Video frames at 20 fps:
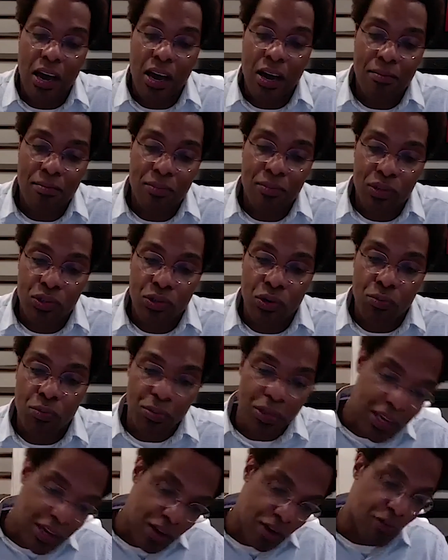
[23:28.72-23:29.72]
So
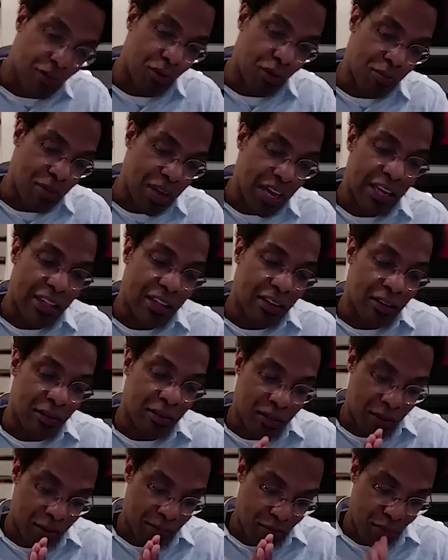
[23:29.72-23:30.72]
be careful with making
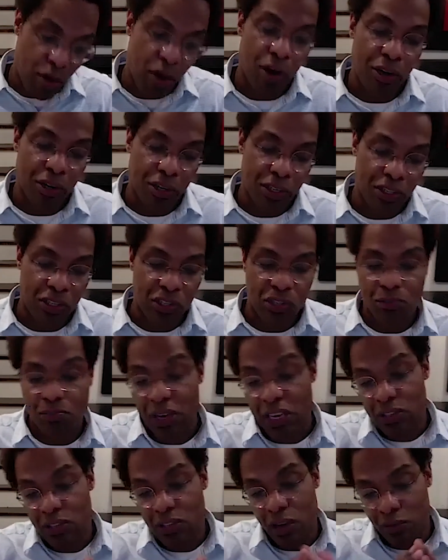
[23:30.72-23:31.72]
the product decision
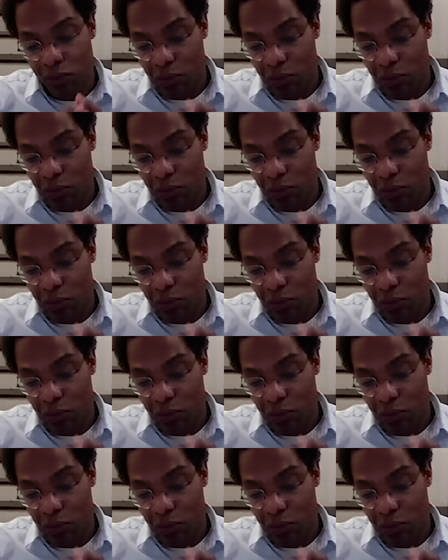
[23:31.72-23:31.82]
based off